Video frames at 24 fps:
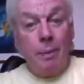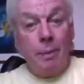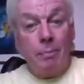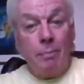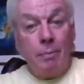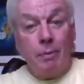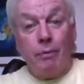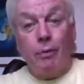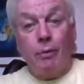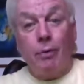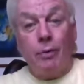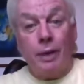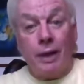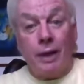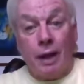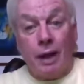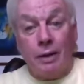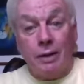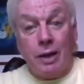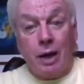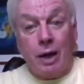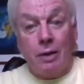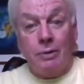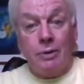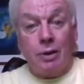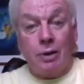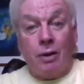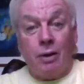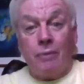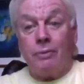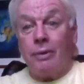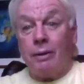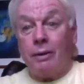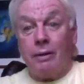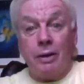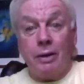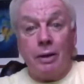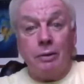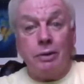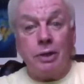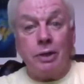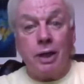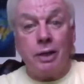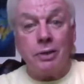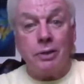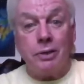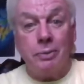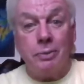before the gun goes off they've got no
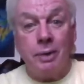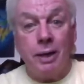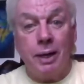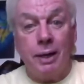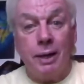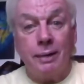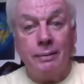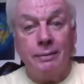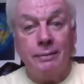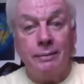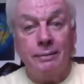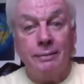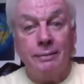chance of winning